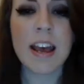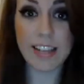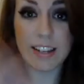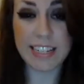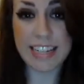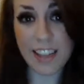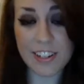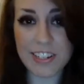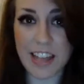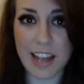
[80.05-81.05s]
And on the other
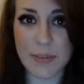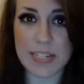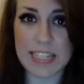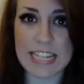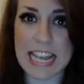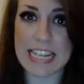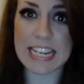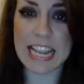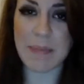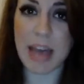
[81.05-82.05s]
side was the Indie
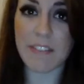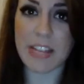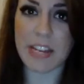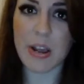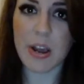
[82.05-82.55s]
Game Heaven,